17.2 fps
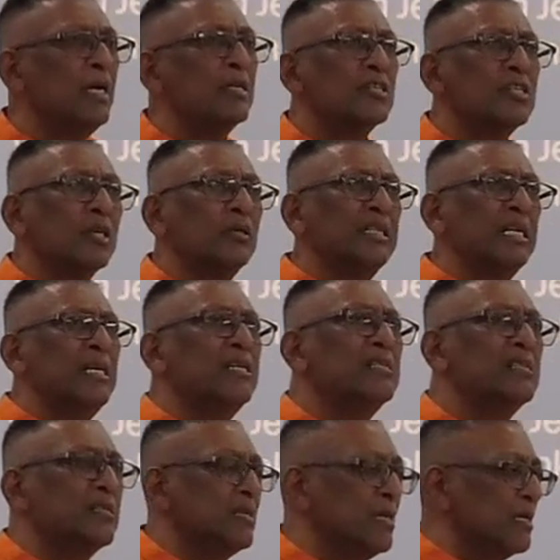So
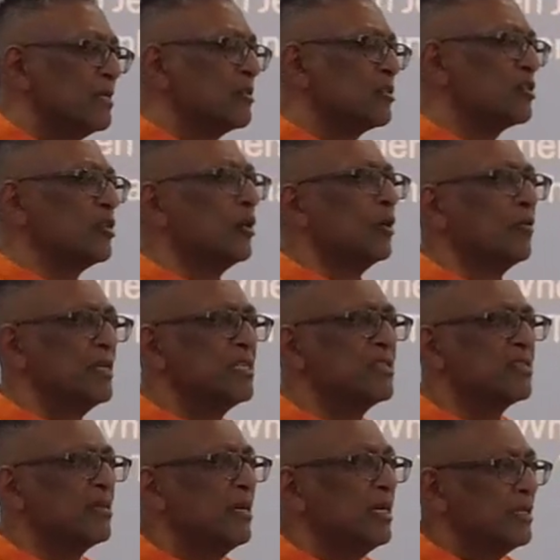these
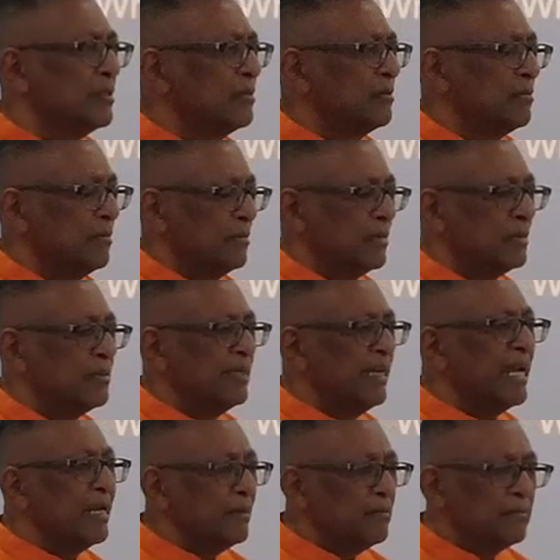stories
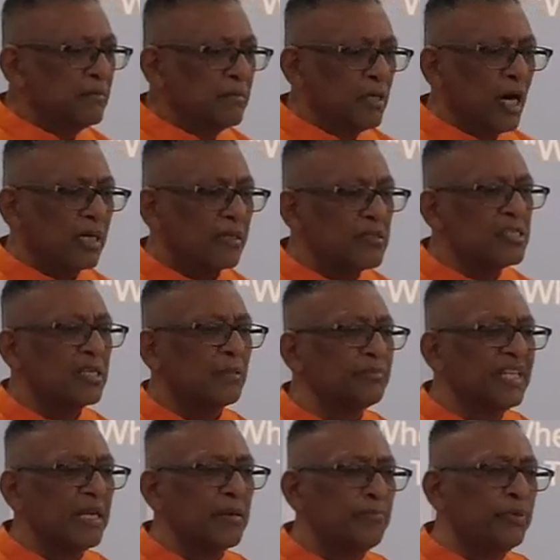taught us
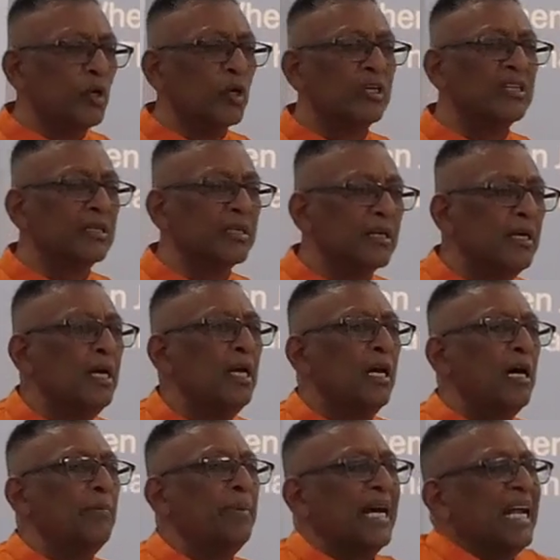something important
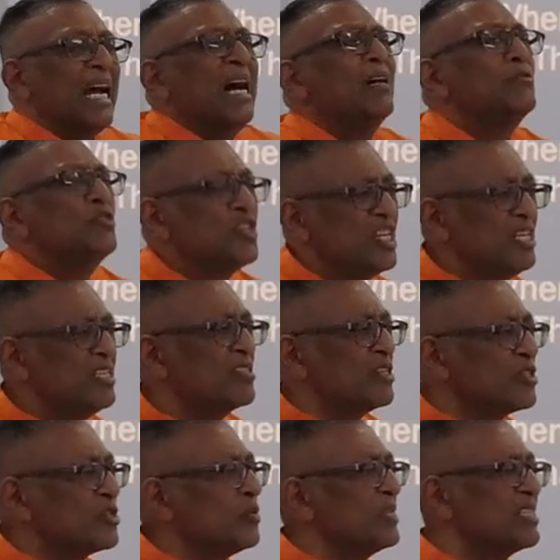about how
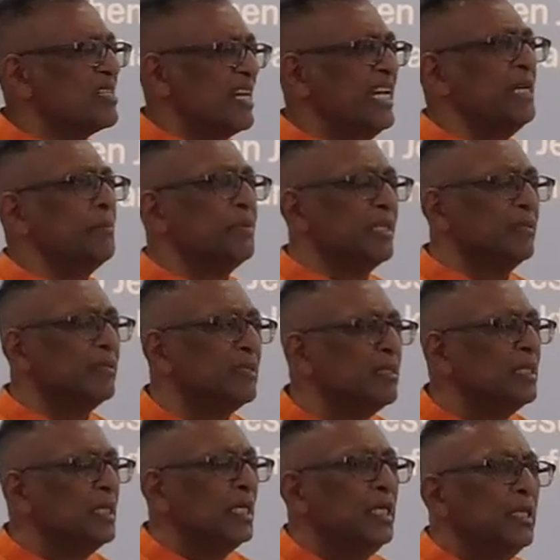Jesus was able
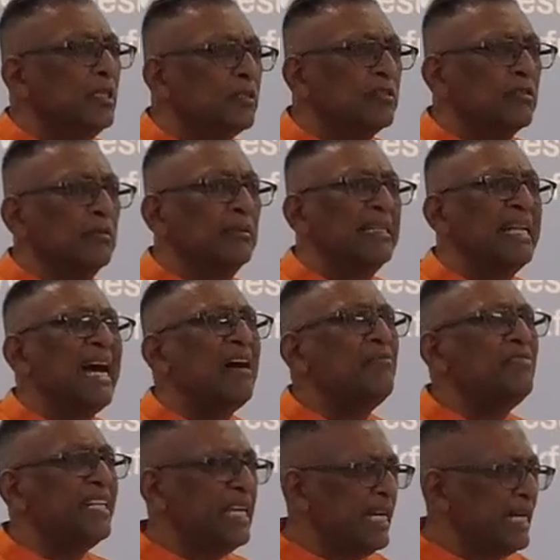to
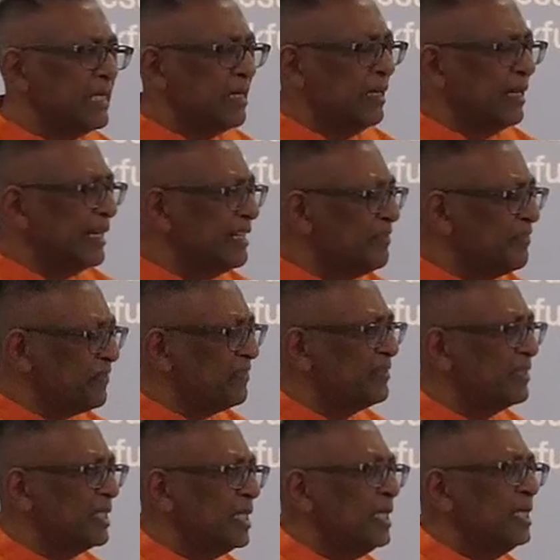navigate life
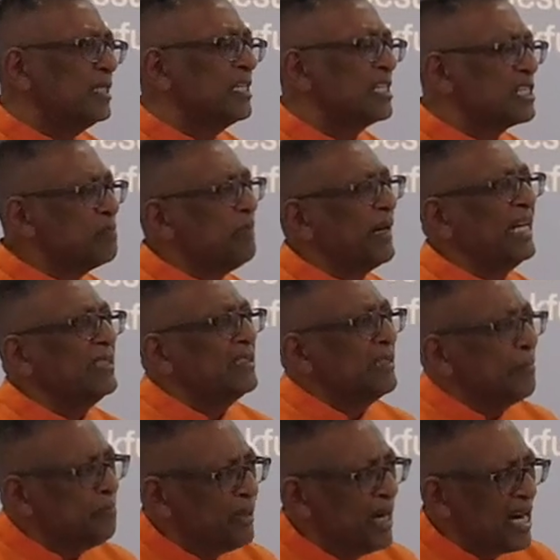despite
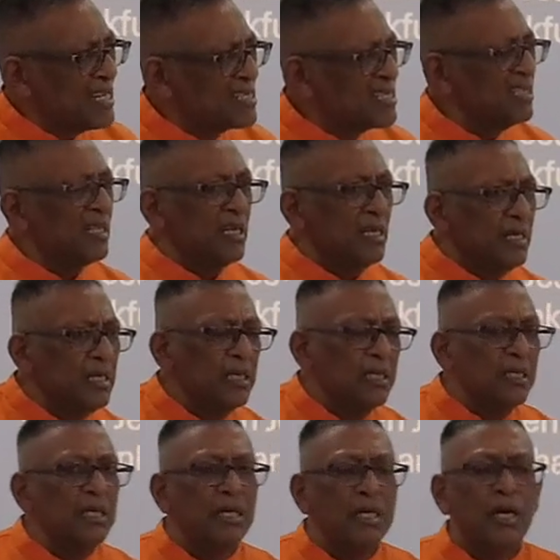the paucity
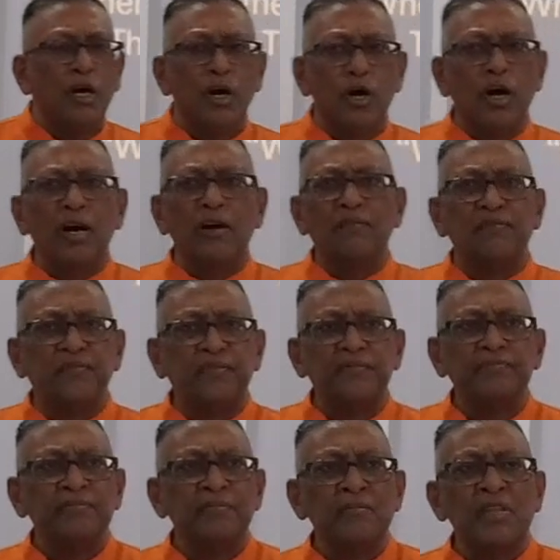of
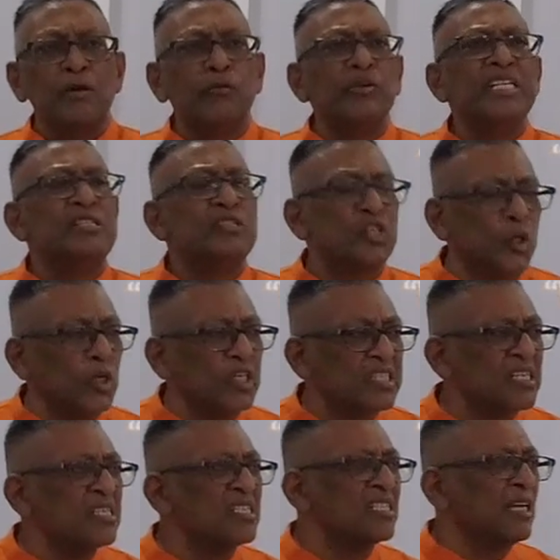
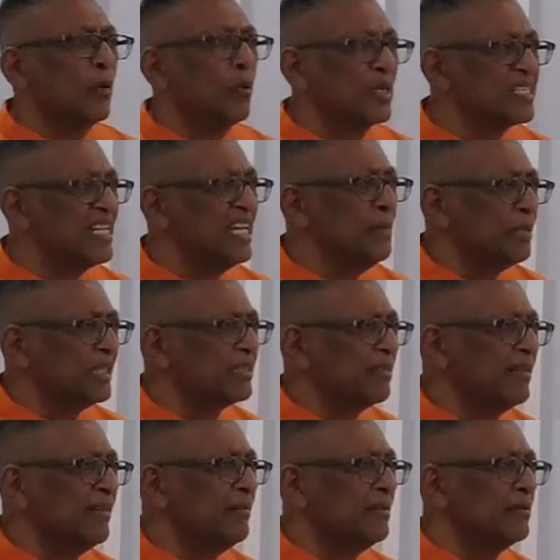resources that was available
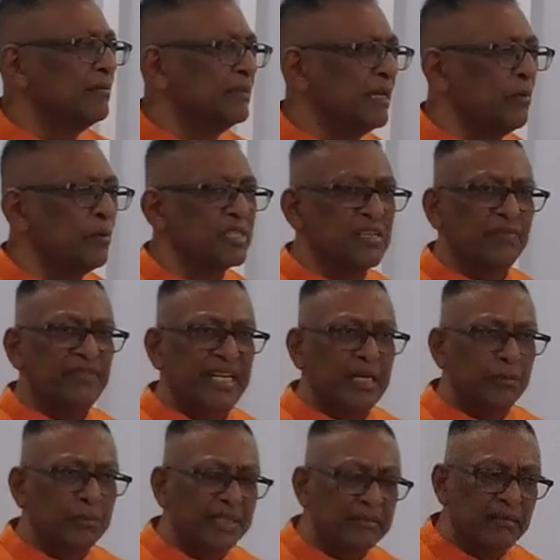
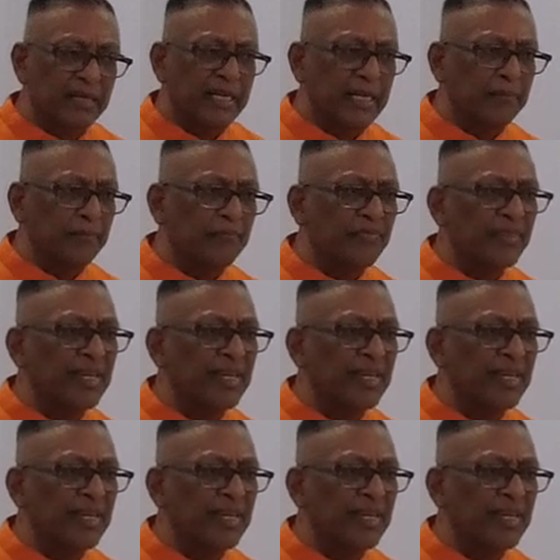to him.